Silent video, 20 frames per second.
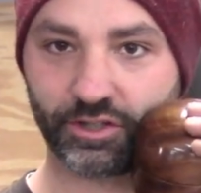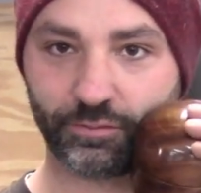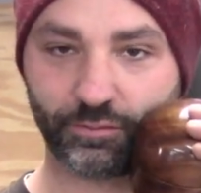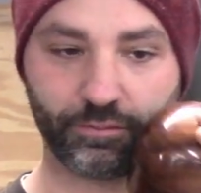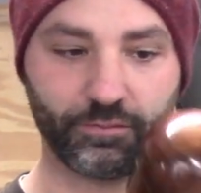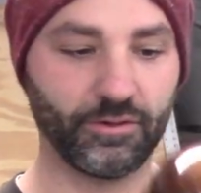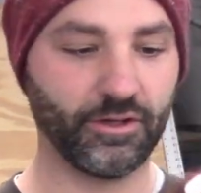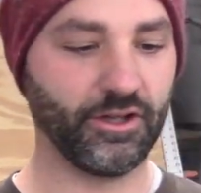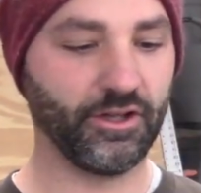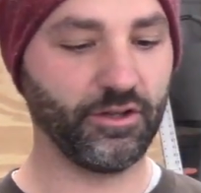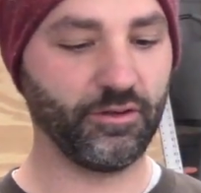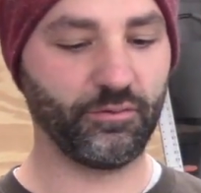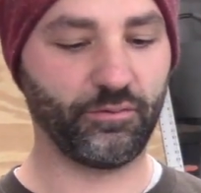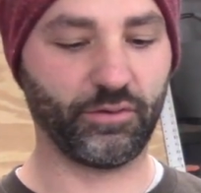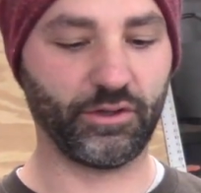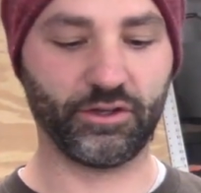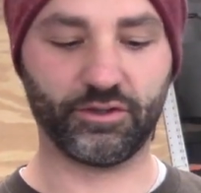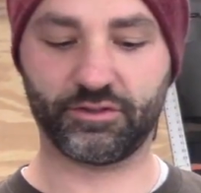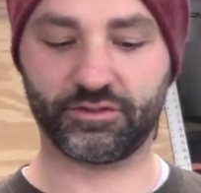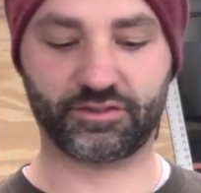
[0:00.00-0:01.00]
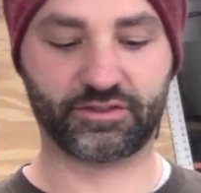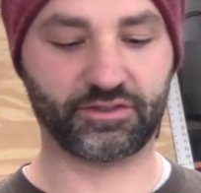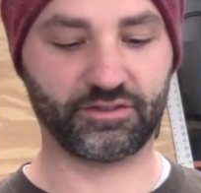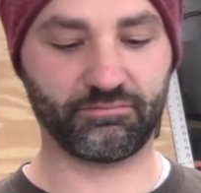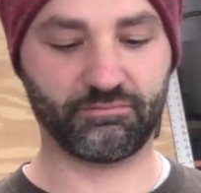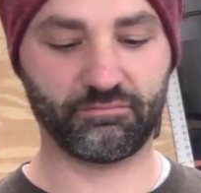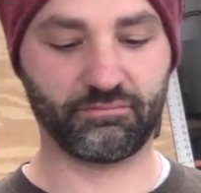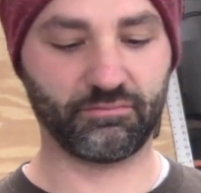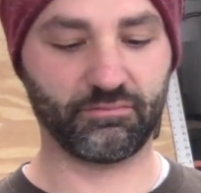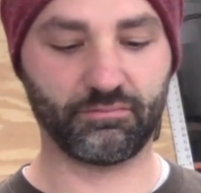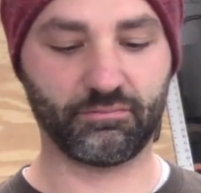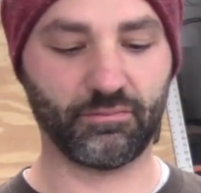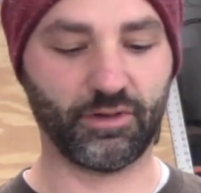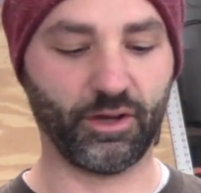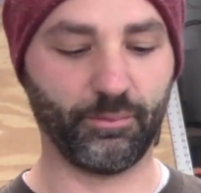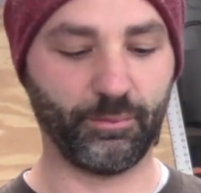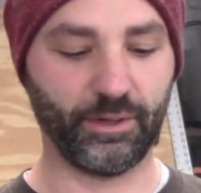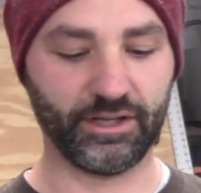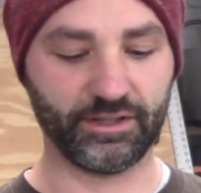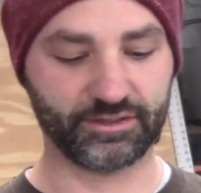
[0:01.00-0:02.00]
It feels
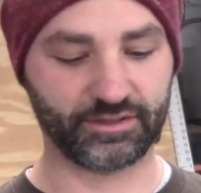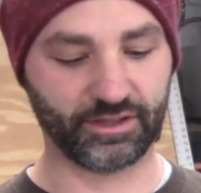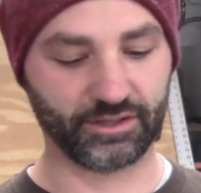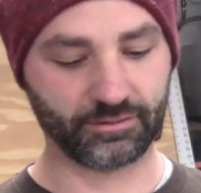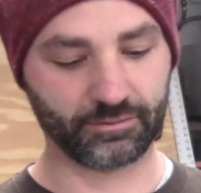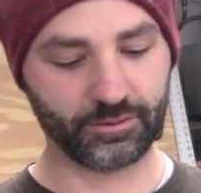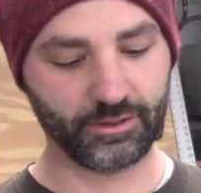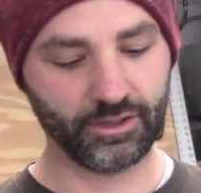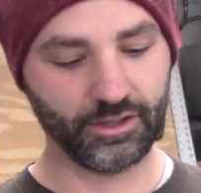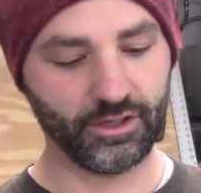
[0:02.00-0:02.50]
amazing.